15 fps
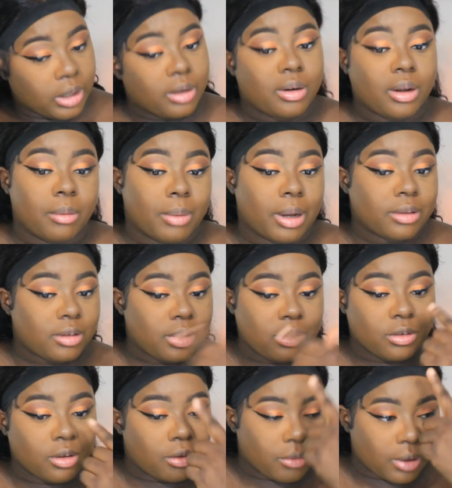Now my
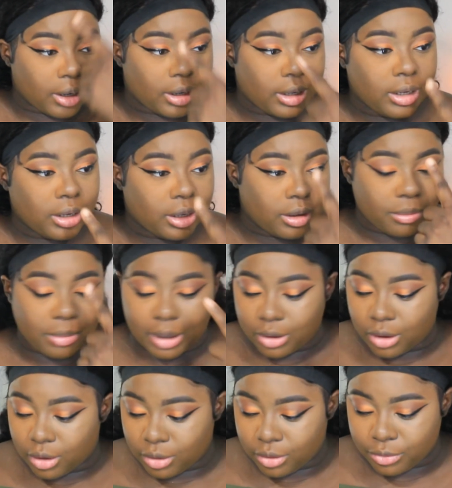T-zone right here, my
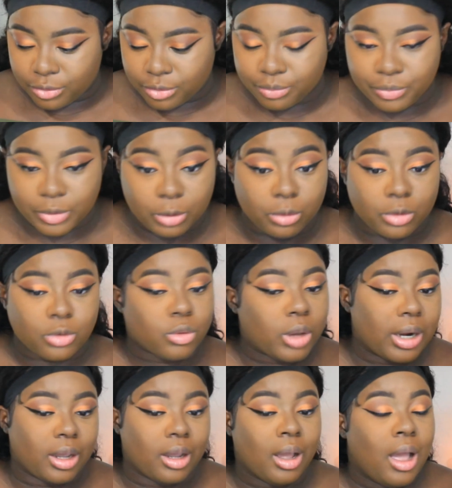nose, it was
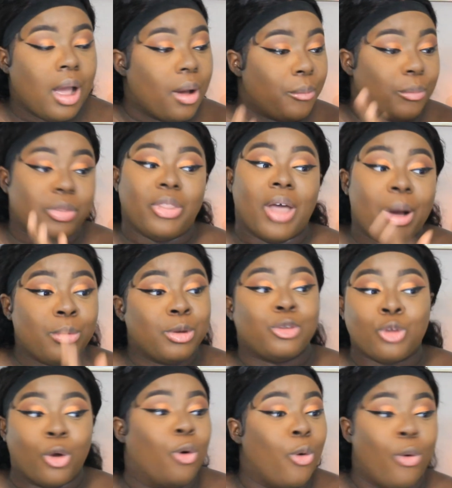sweaty. But that was
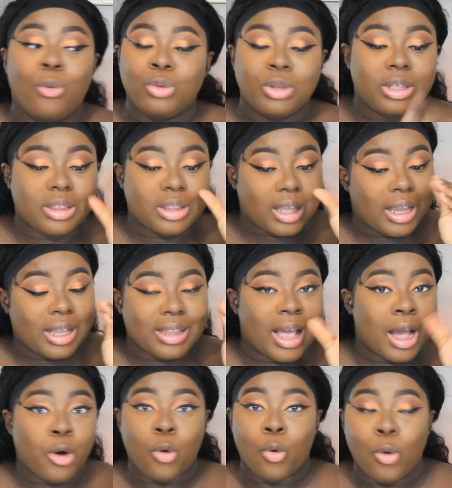the only thing
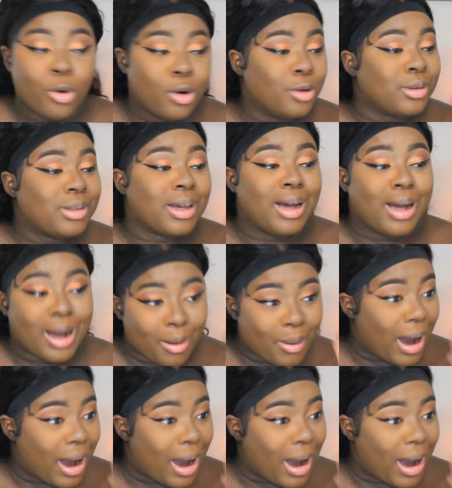that oiled up.